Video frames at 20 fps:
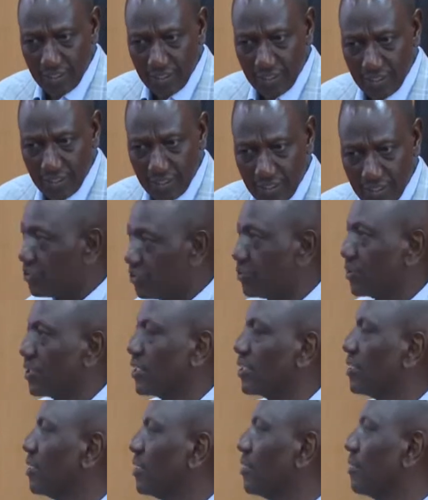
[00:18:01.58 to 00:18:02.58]
Yeah, this
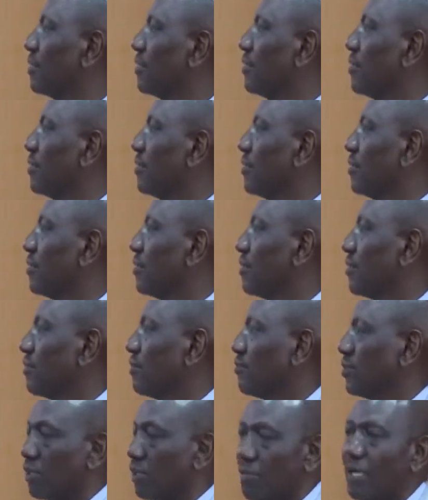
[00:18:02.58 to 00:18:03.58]
week,
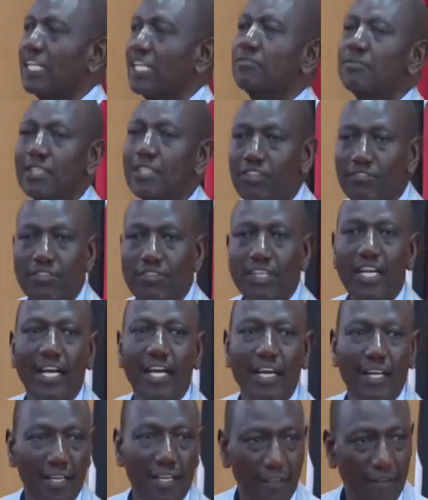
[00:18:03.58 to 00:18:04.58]
with the management of
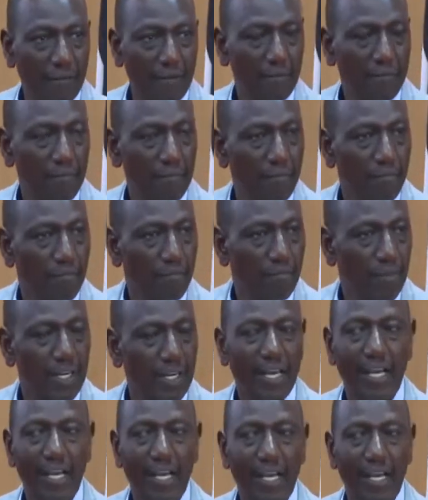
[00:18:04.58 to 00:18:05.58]
KRA.
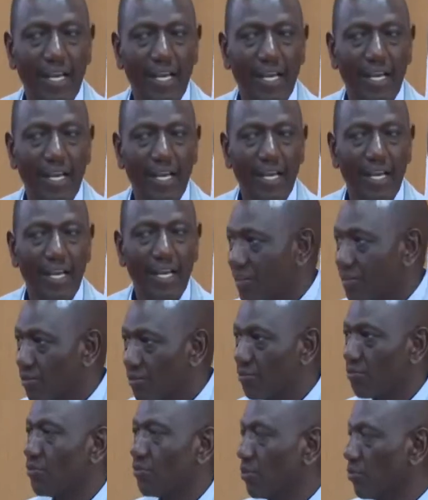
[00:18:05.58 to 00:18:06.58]
And
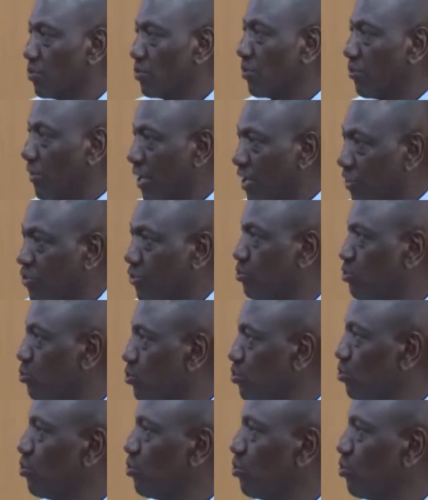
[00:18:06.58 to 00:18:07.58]
we went
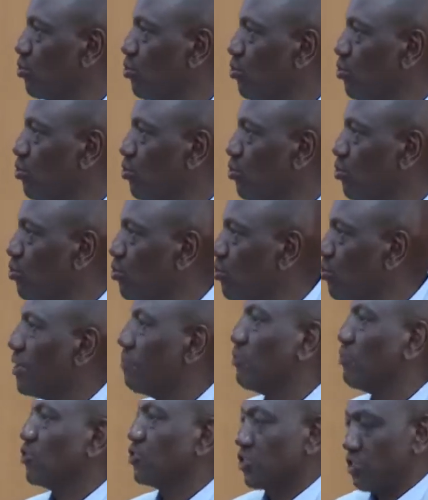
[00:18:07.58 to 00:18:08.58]
through the
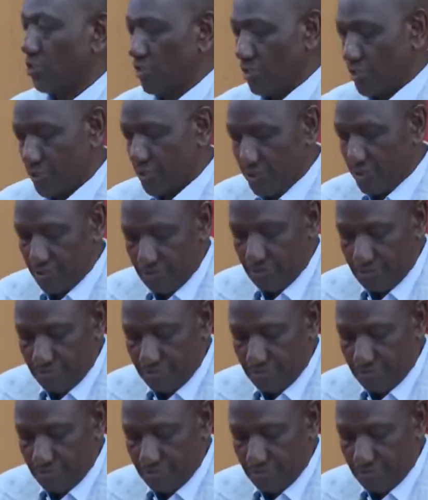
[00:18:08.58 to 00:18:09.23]
motions.